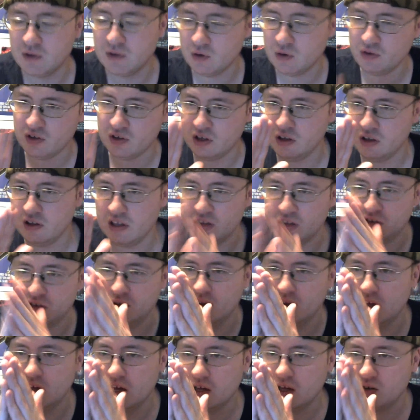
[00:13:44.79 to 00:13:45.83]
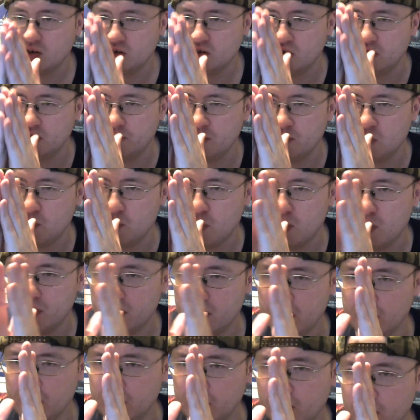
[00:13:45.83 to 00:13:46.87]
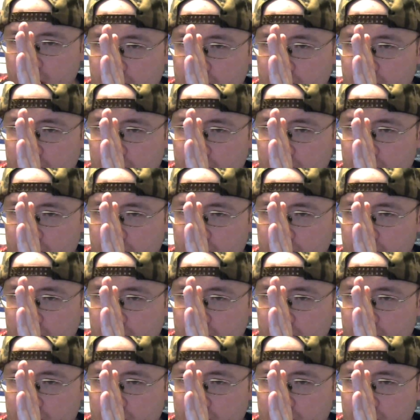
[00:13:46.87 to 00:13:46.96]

and you see it's just from the, his